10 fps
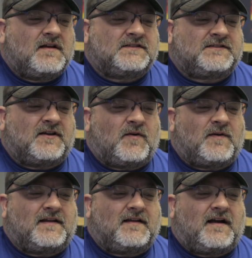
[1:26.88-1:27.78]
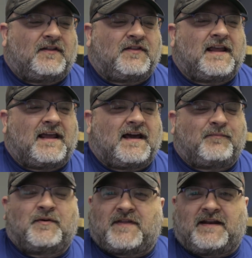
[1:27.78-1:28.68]
So I think he kind
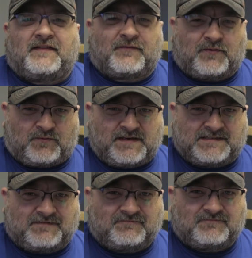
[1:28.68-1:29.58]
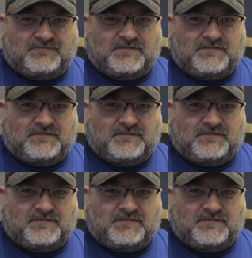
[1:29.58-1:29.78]
of put that in there for a reason.